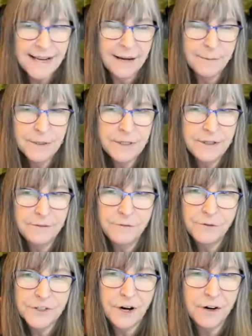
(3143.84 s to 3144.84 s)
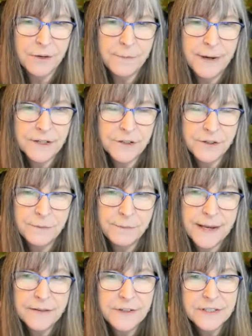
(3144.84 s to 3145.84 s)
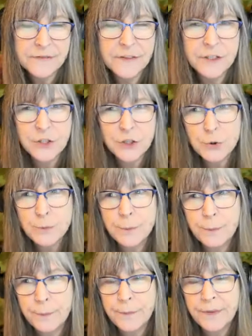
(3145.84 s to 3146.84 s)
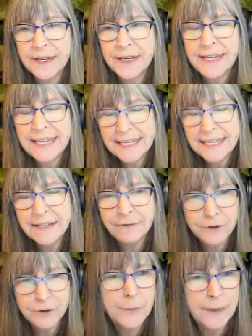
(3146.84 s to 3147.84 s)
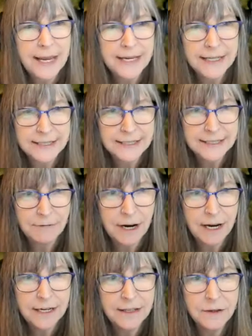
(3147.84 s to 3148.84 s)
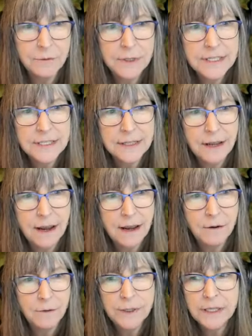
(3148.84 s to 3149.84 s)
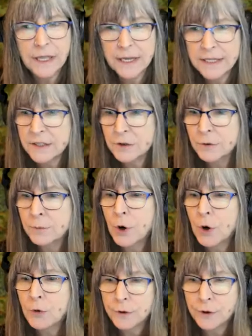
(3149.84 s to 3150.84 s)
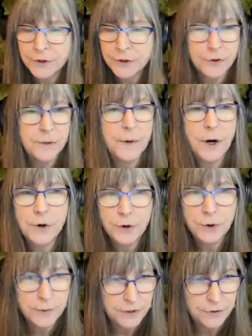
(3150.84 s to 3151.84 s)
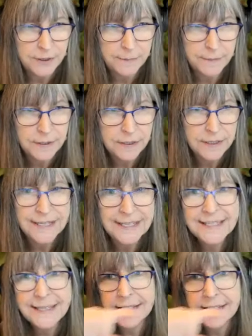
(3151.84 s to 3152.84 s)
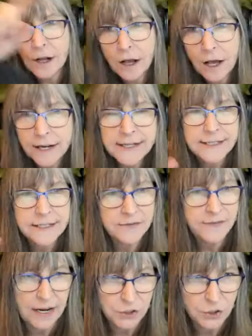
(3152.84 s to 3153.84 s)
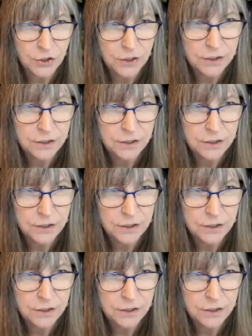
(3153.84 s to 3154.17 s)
I'm going to just harken back to the benefits of the Zoom thing in the first place, right? And the reason that we like Zoom over a StreamYard or a Restream is this audience factor.